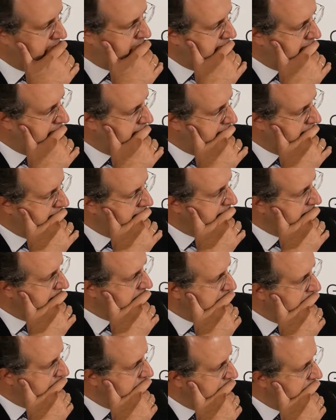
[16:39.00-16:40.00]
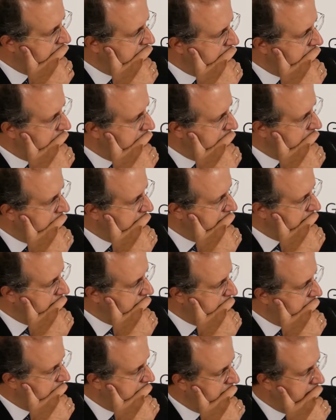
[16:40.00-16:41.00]
Well, first of all, I think
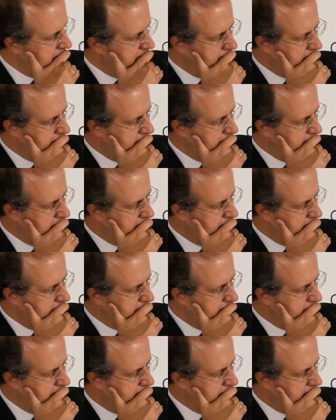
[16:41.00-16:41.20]
this year,